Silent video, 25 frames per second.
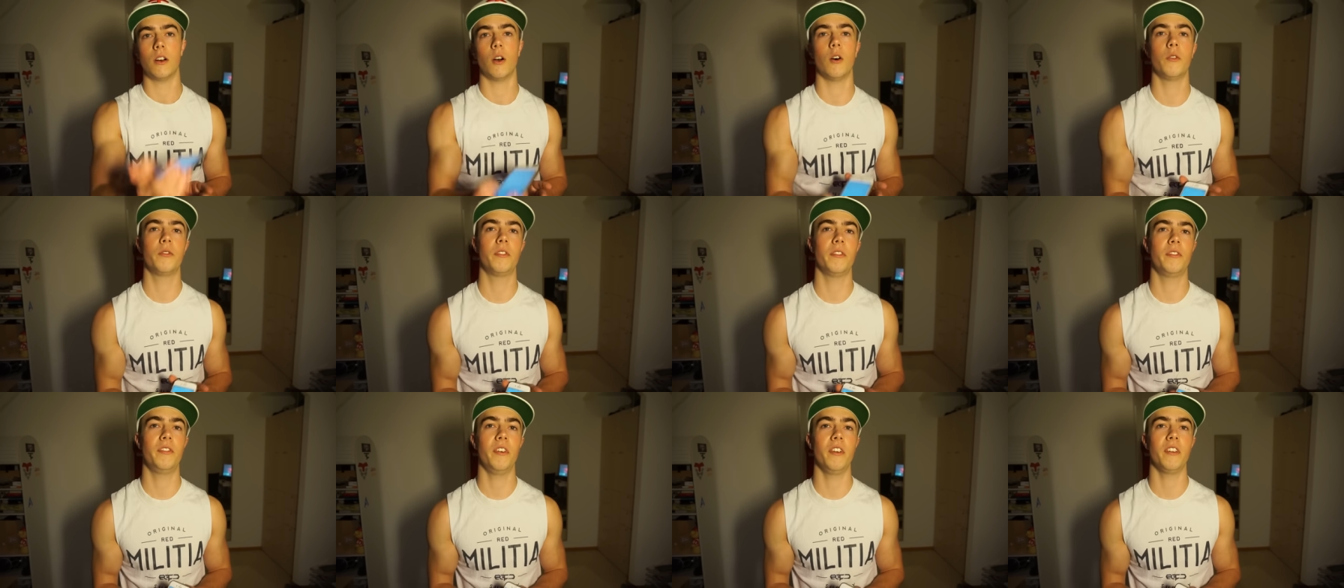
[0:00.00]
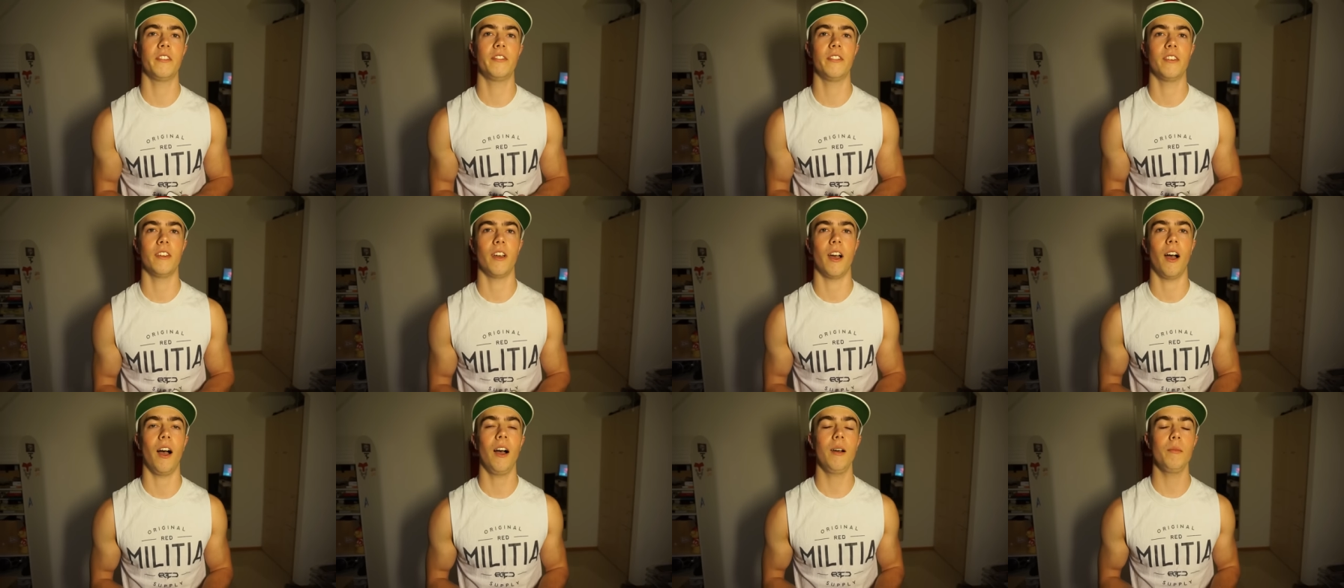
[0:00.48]
Of the
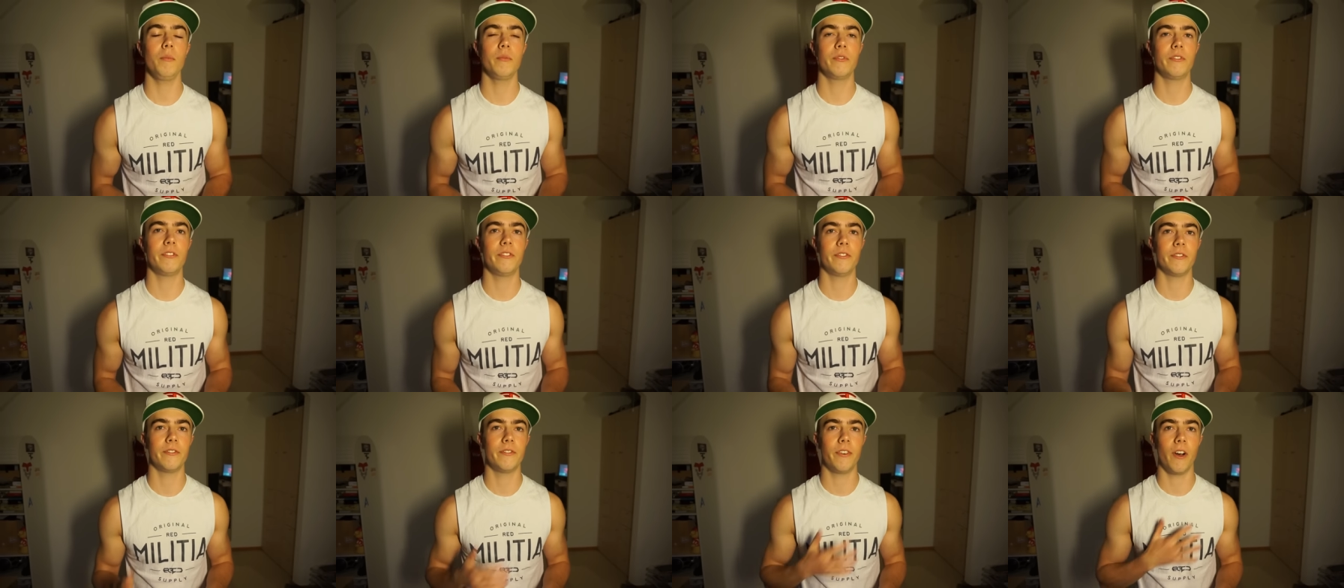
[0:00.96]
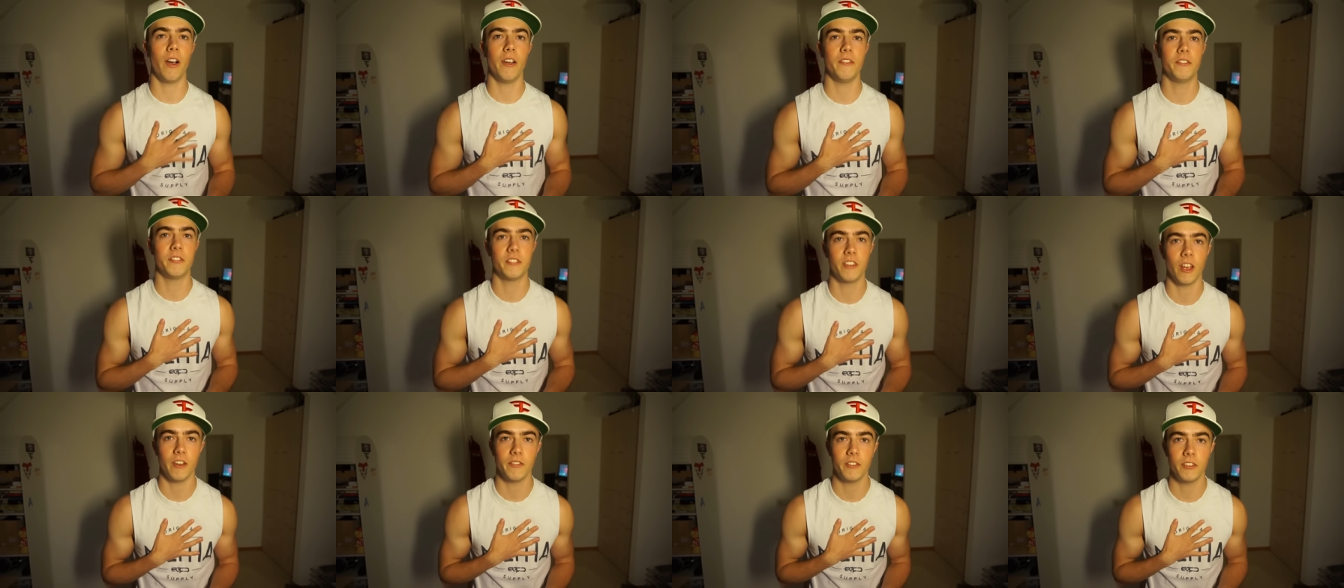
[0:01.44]
FaZe, I'm
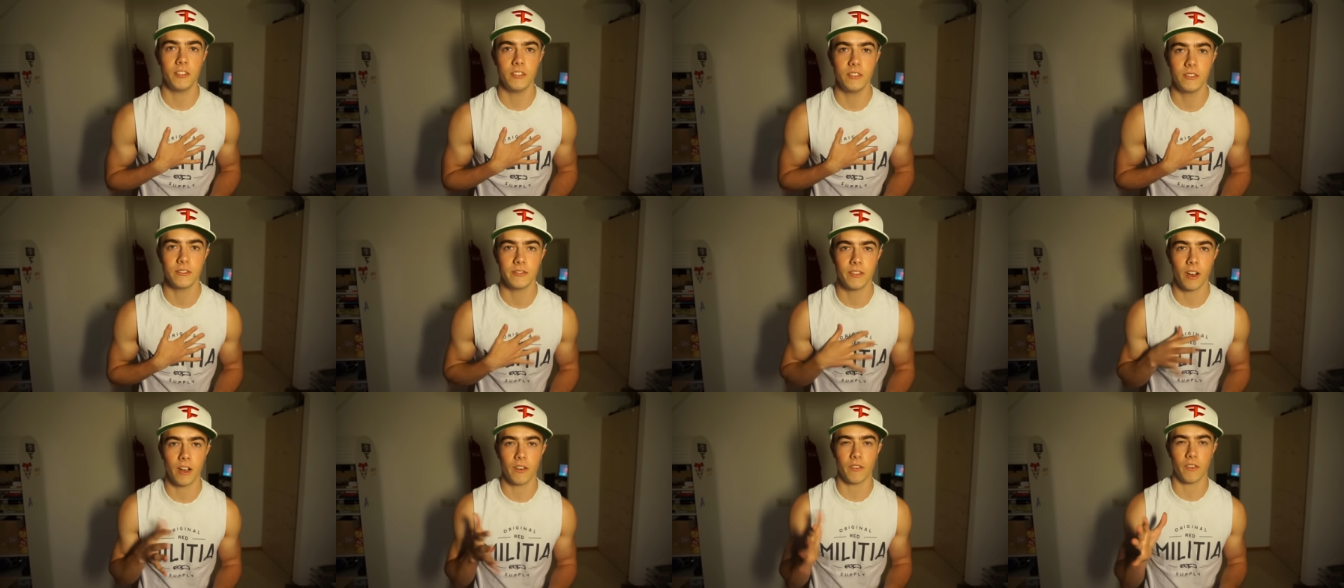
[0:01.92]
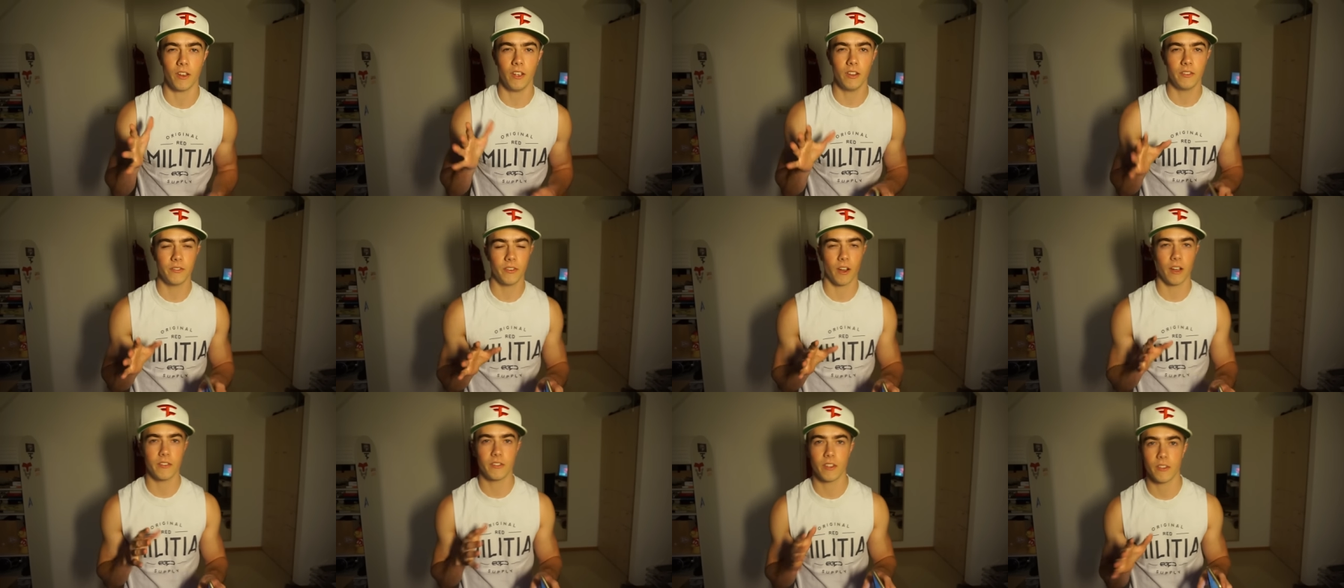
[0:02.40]
five seven, five
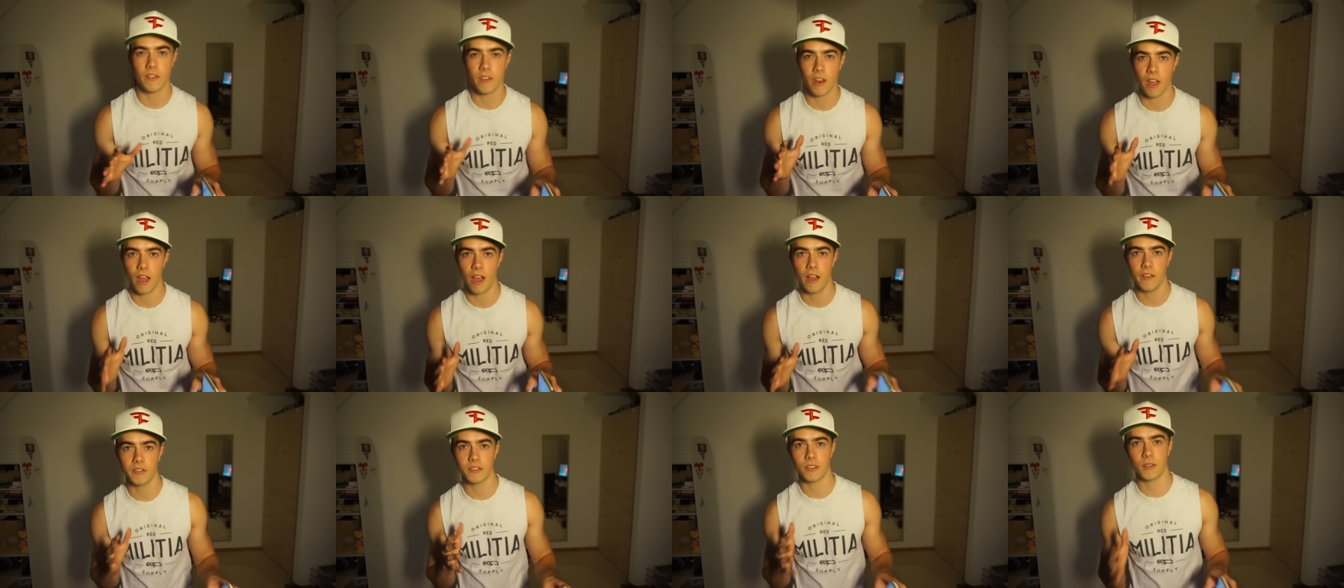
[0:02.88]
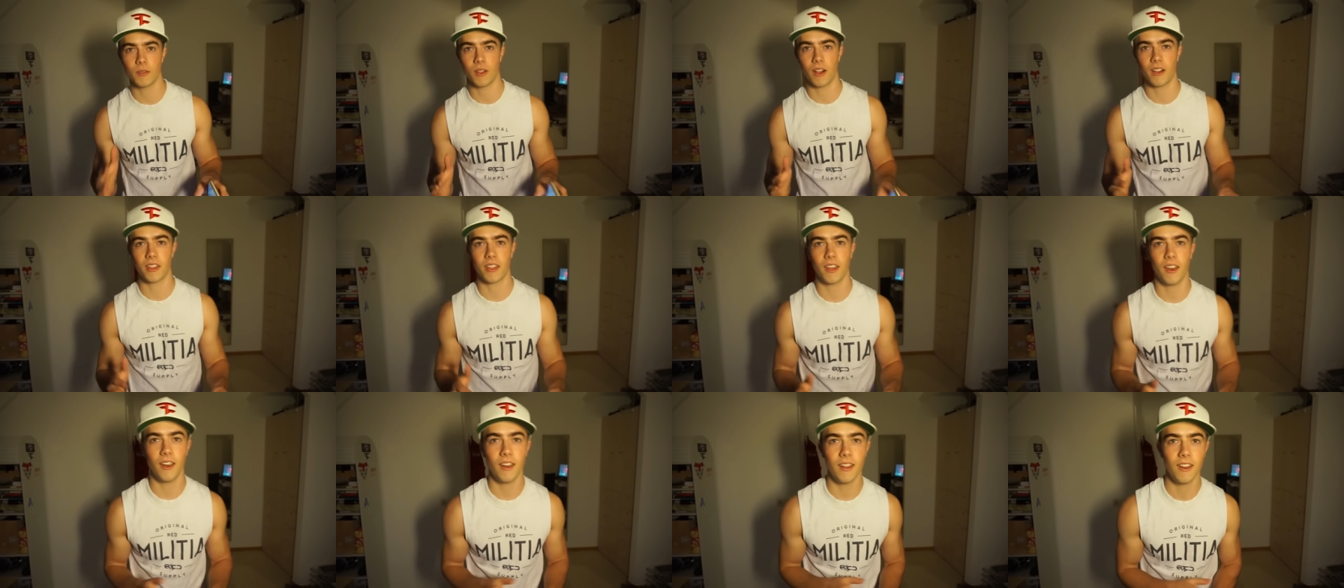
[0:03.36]
eight, five seven and a half, something
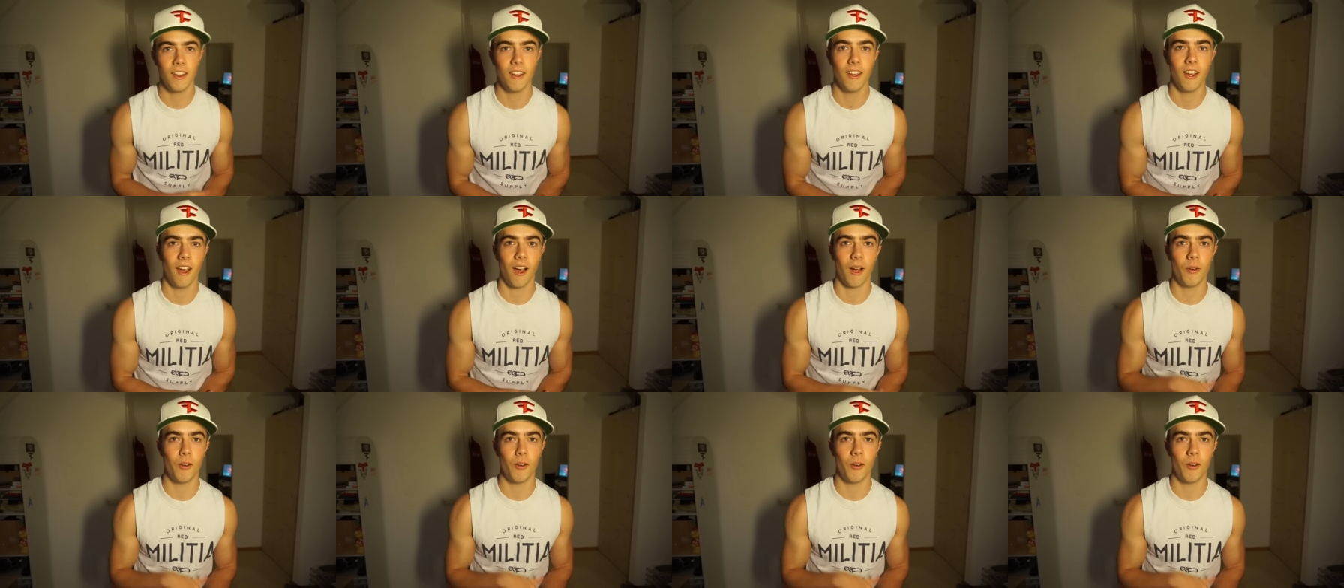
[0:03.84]
like that.